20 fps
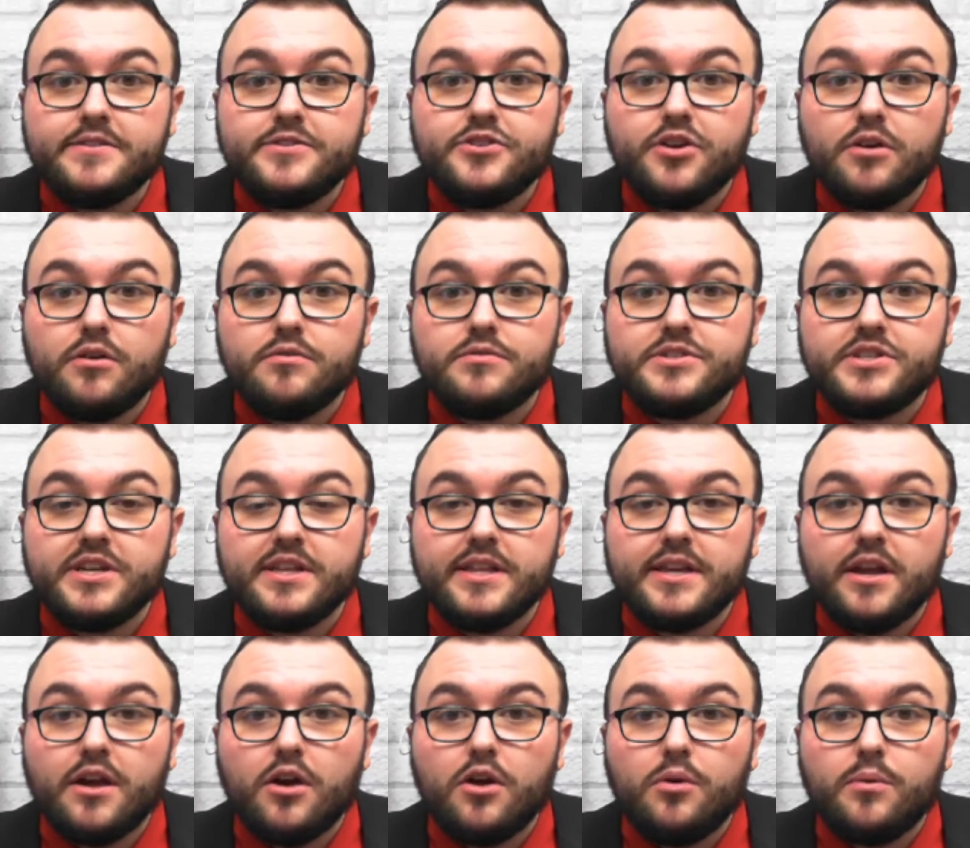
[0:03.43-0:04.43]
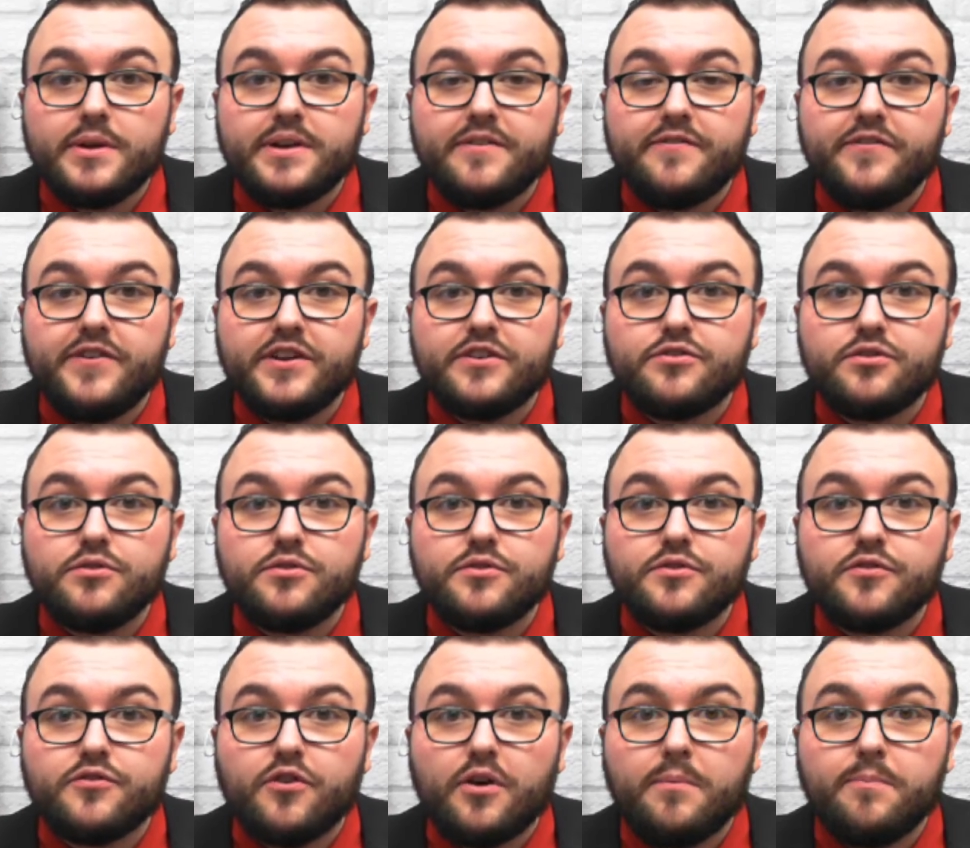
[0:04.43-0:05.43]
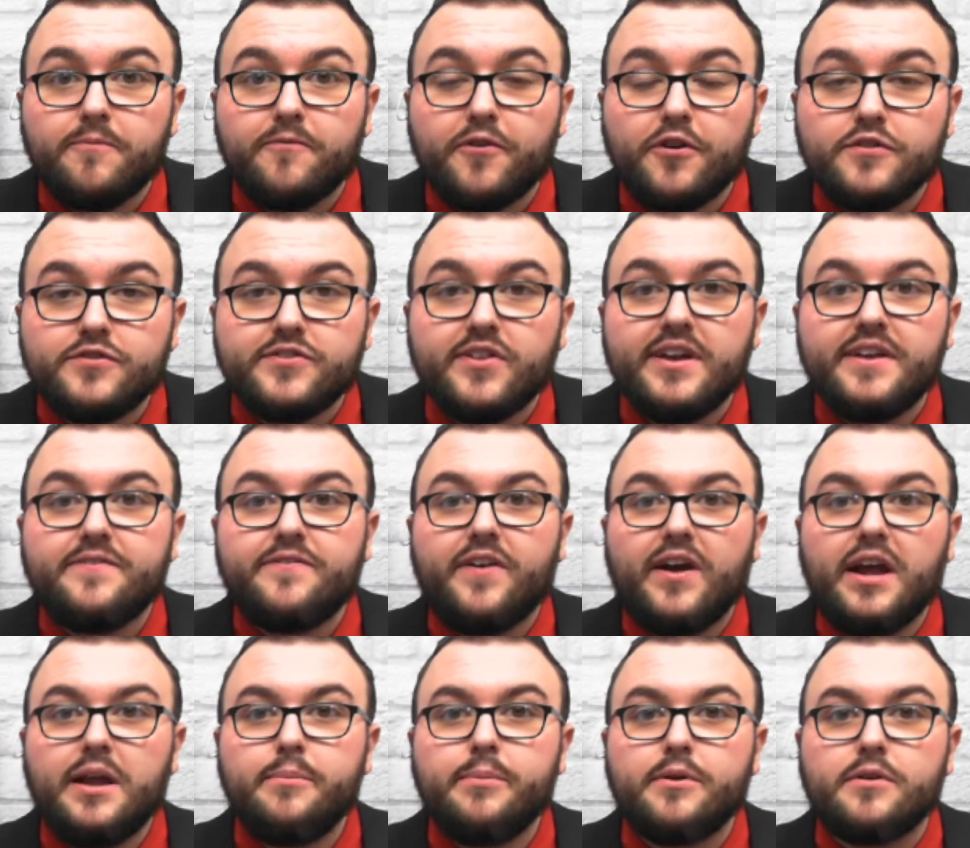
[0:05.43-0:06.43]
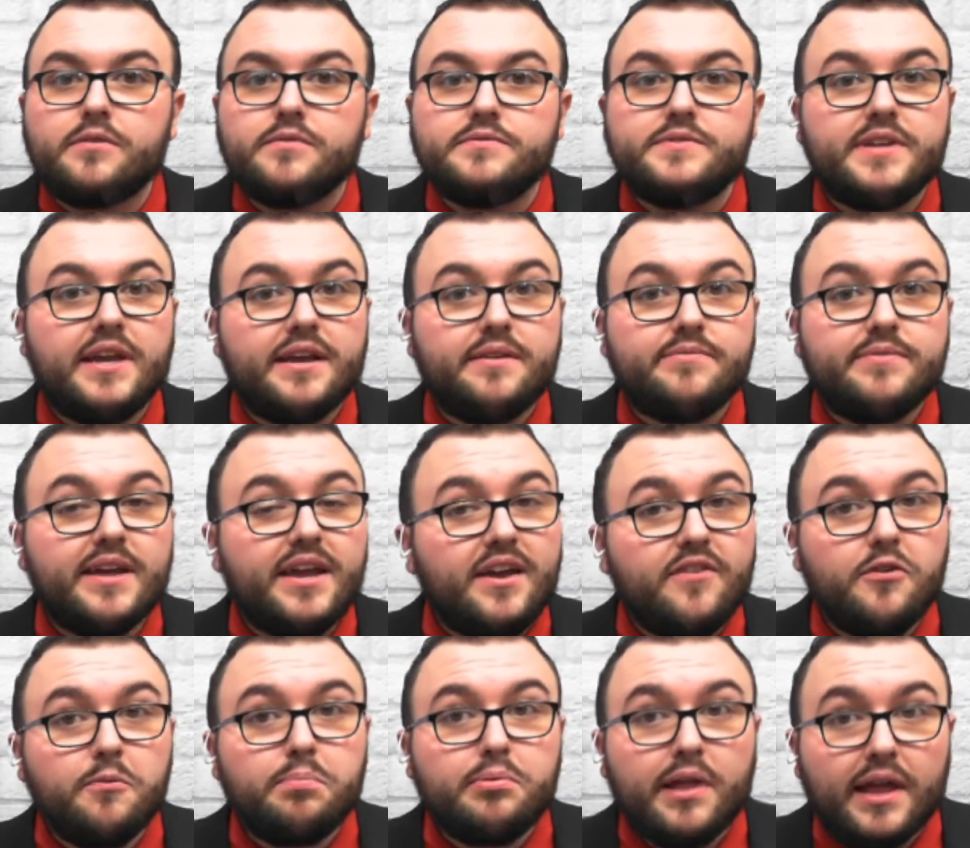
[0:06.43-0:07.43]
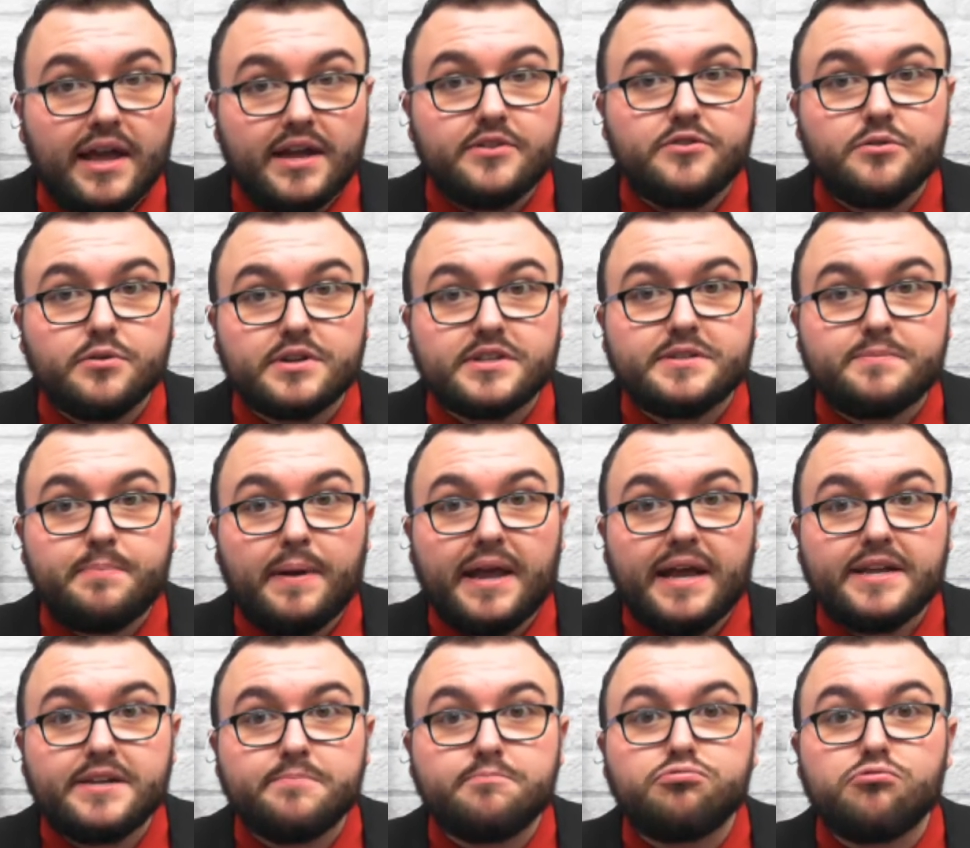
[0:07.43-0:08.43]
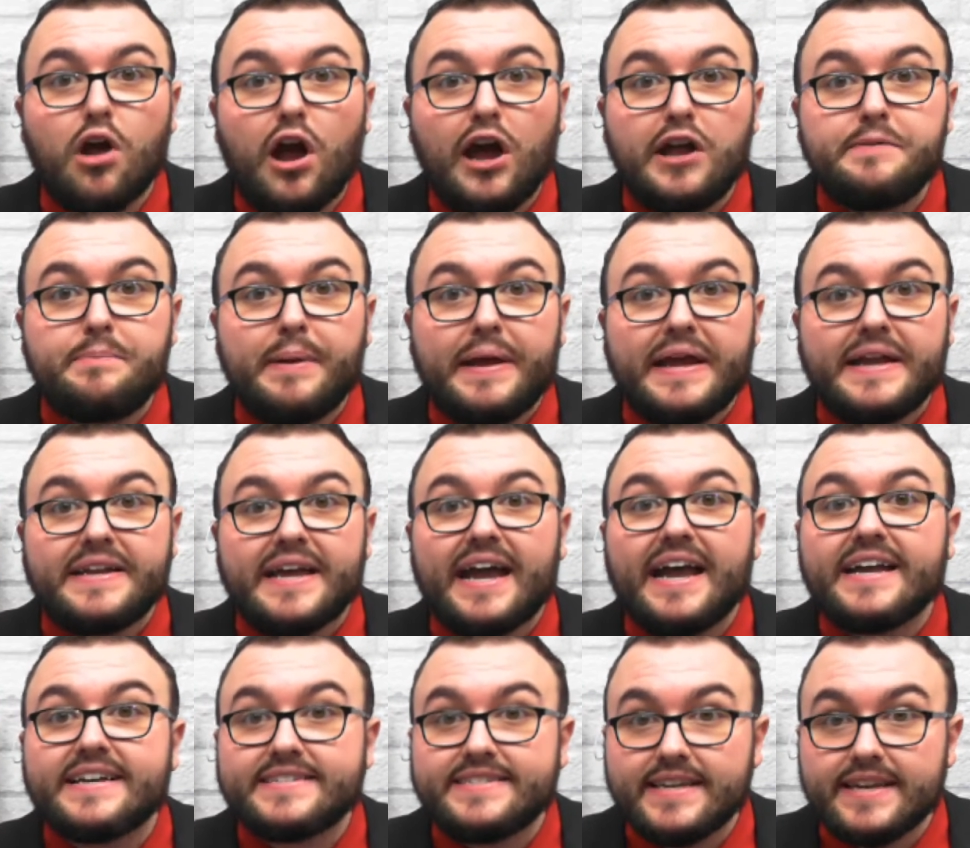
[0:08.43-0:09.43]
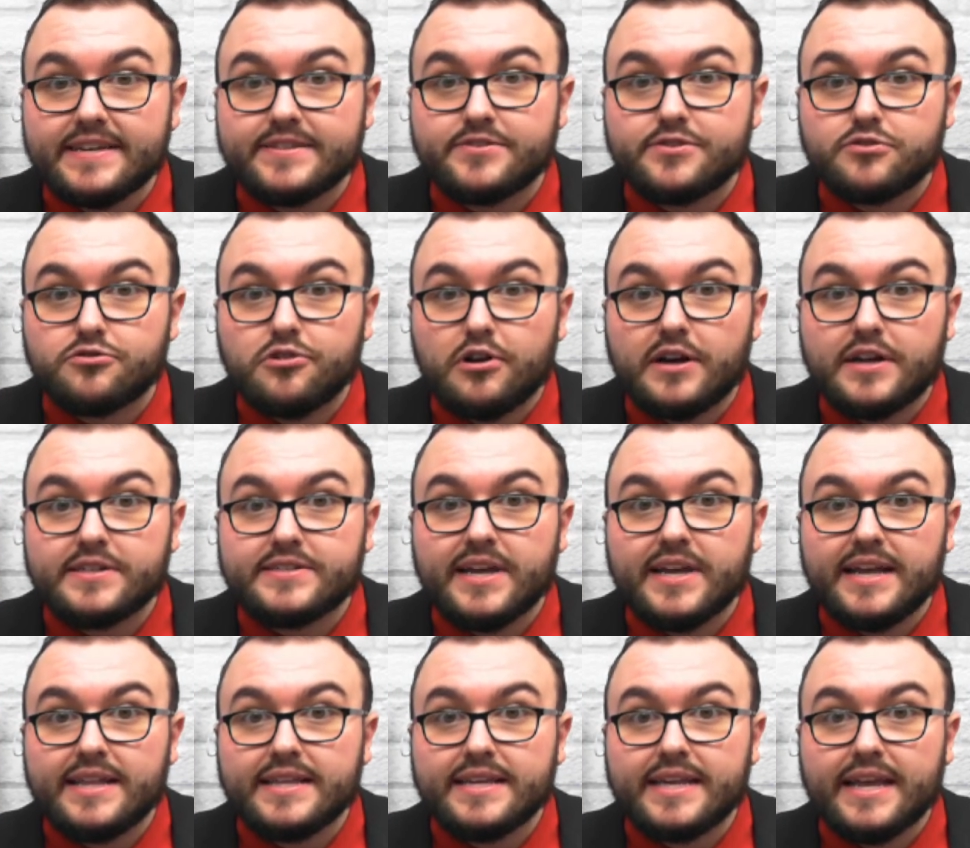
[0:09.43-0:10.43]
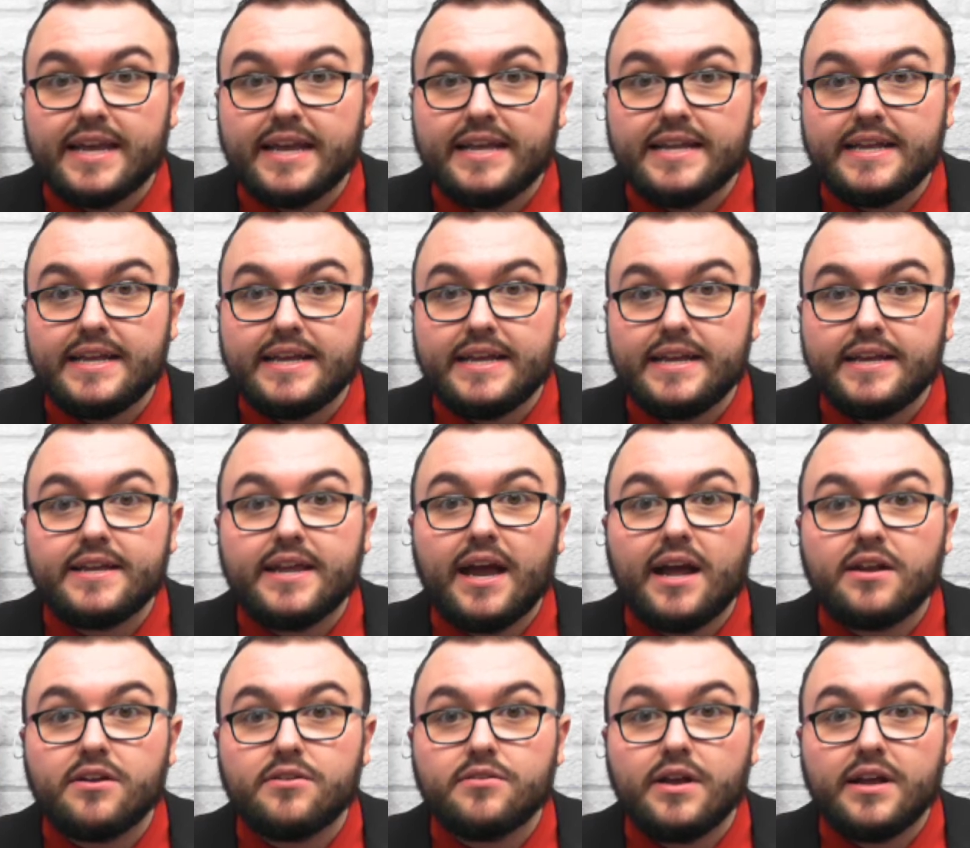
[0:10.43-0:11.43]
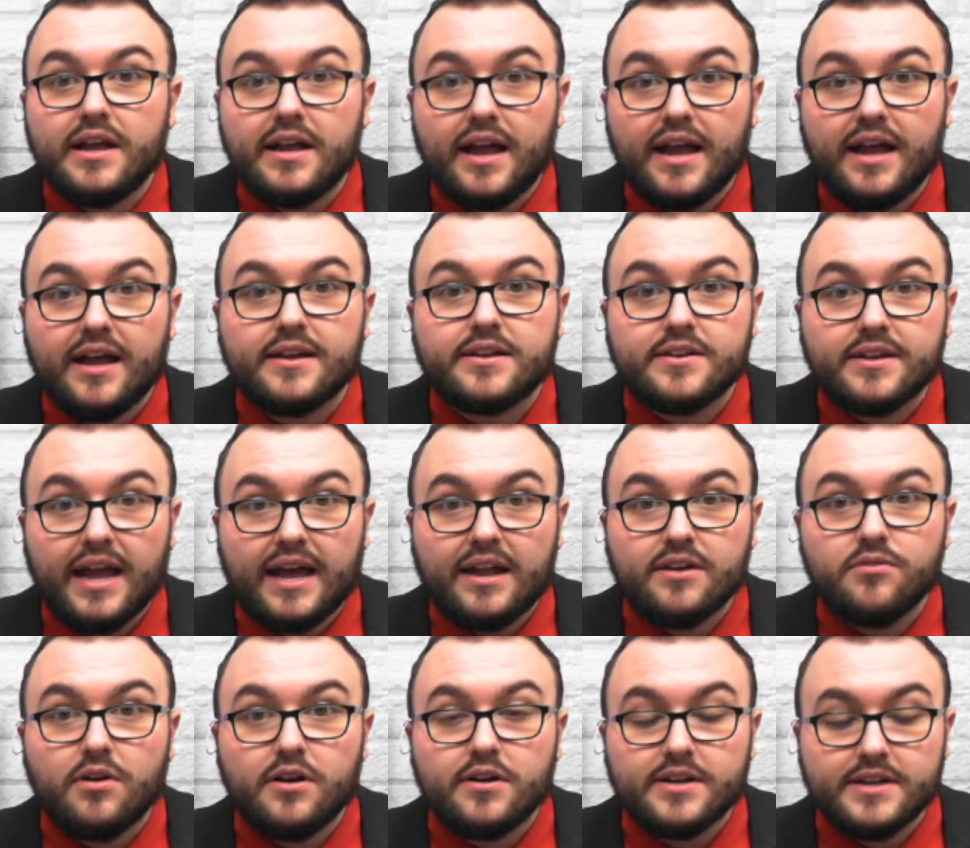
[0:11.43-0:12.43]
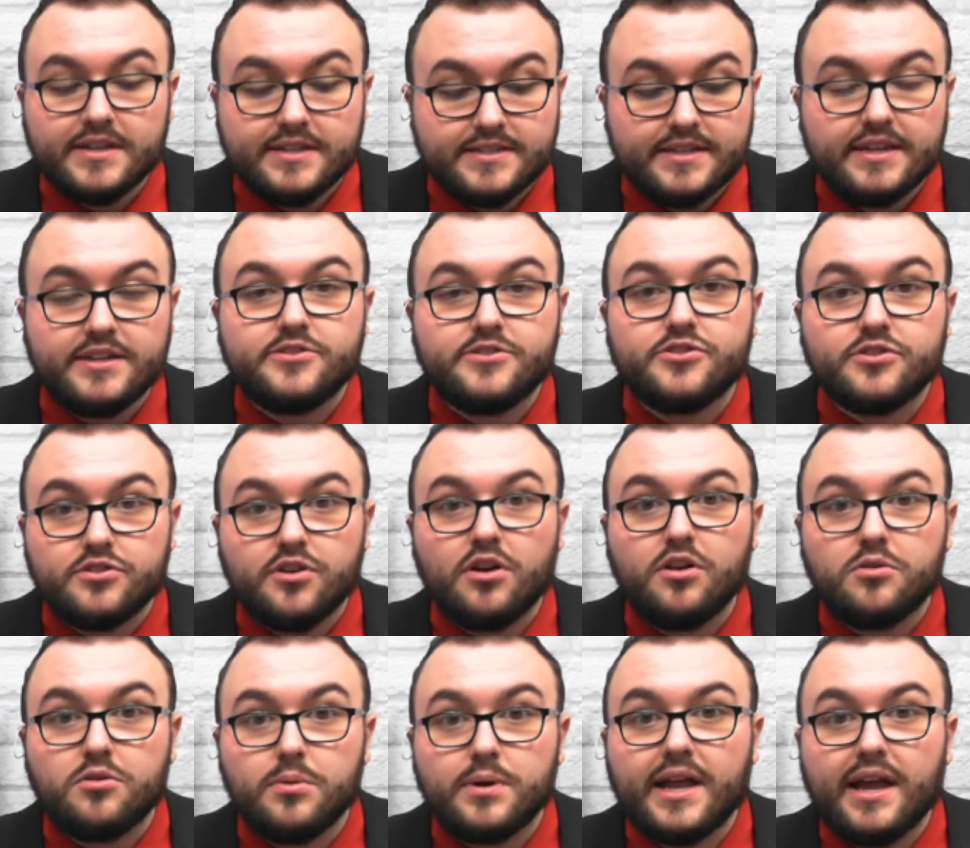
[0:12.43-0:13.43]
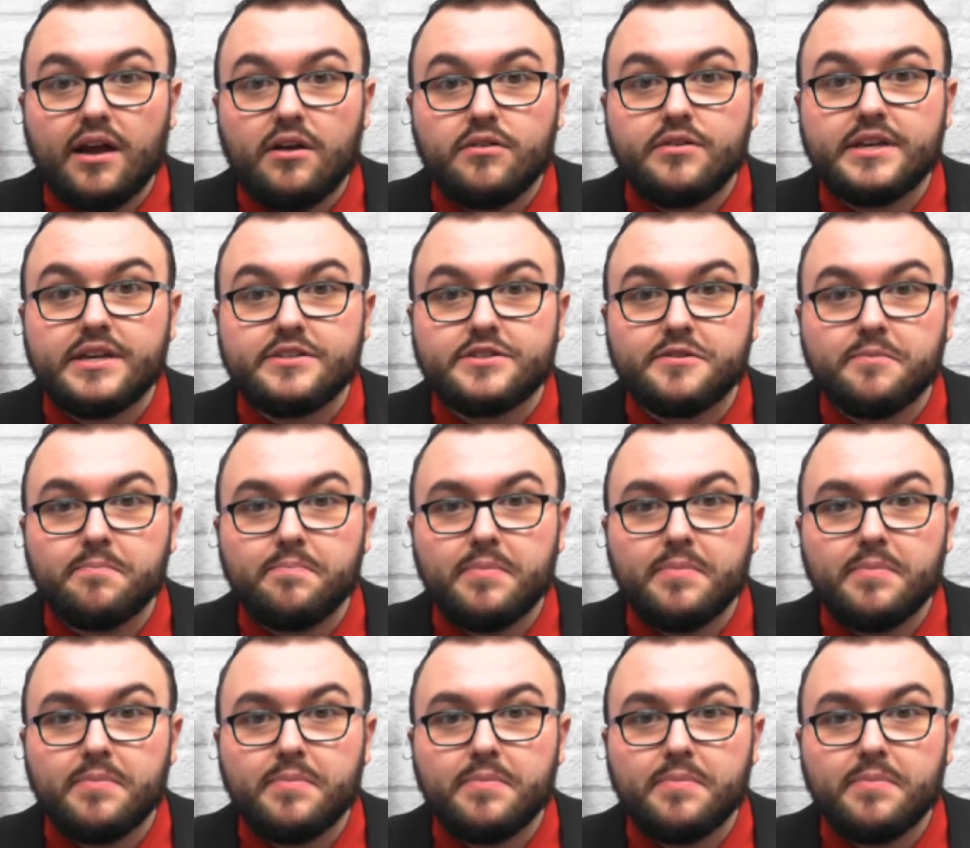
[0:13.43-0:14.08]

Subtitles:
Joe Giglio, and officials from First Light Fiber say they have a plan to expand broadband access across Allegheny, Cattaraugus, and Chautauqua counties.